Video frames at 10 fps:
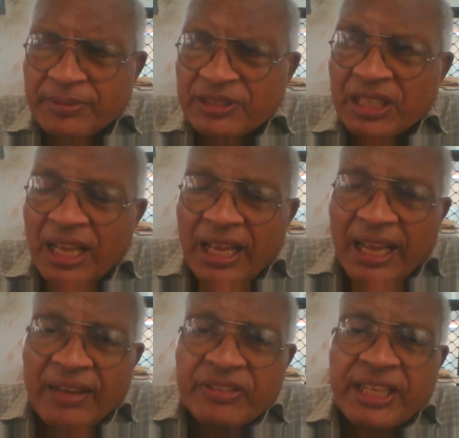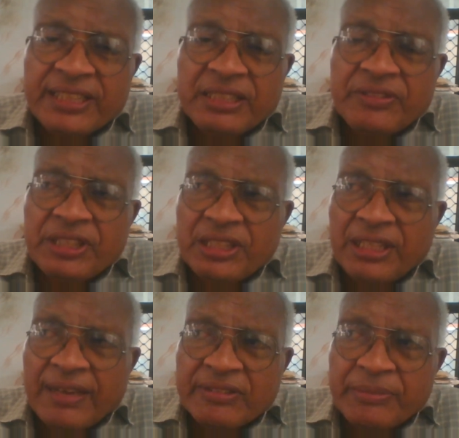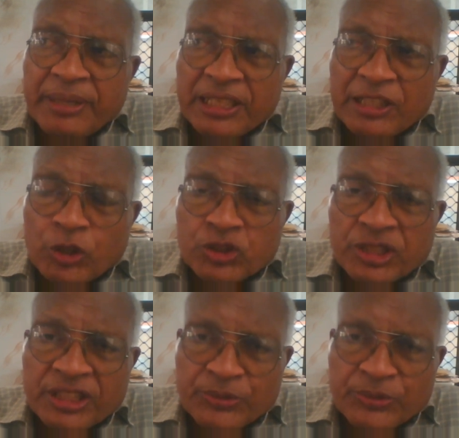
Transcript: Means every activity, every material has certain